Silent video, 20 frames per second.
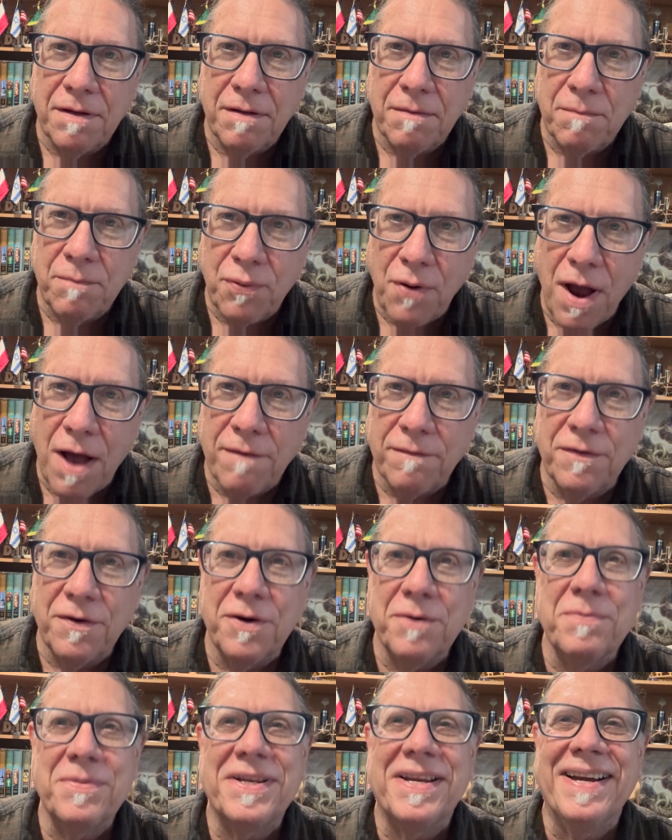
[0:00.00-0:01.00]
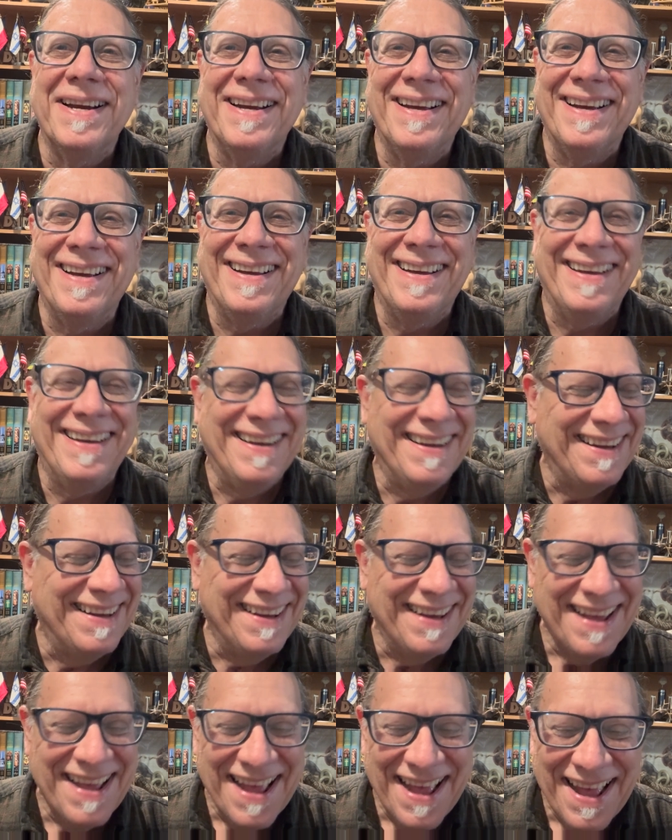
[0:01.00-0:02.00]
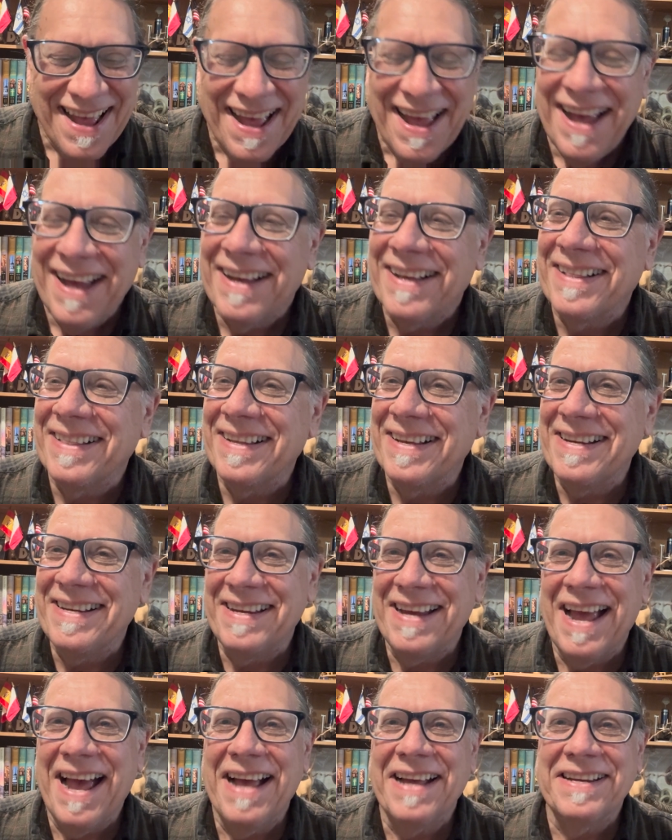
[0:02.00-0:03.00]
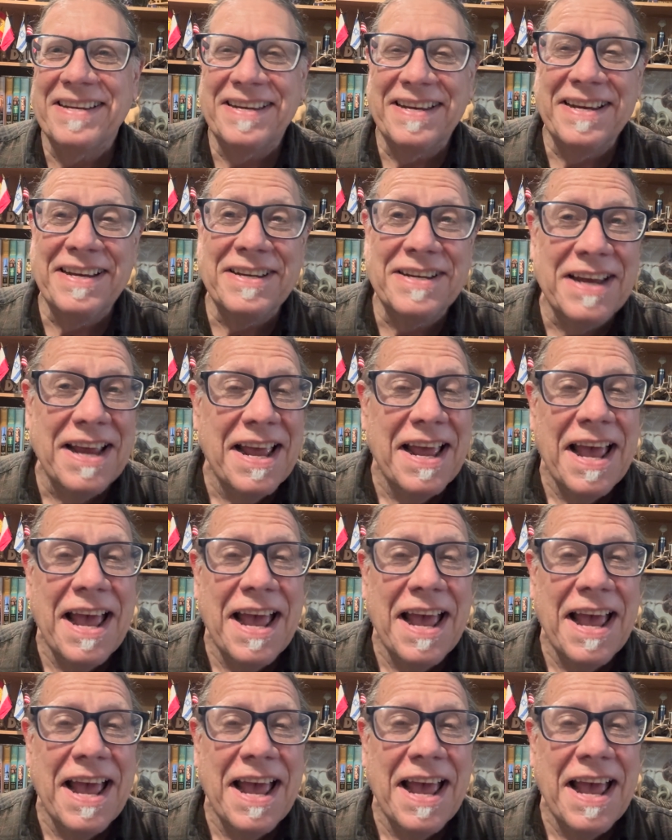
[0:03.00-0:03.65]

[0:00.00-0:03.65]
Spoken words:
Proverbs, Ecclesiastes,